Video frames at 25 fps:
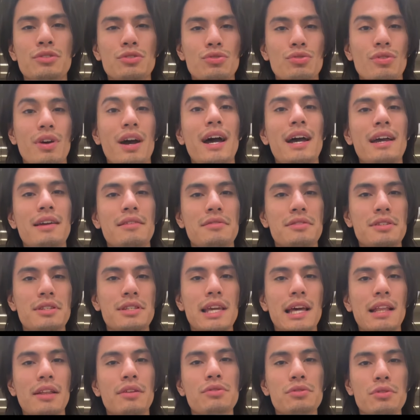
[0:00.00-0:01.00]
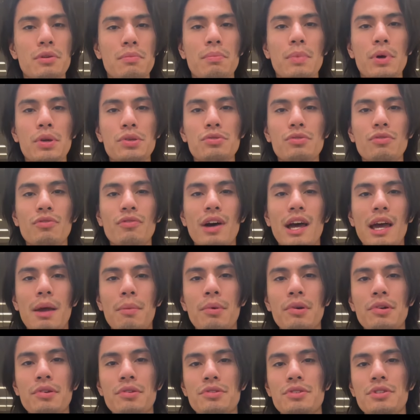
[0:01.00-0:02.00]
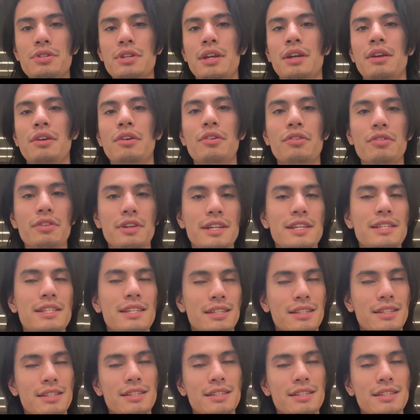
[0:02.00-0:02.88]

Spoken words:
drives skeletal muscle fibers to increase in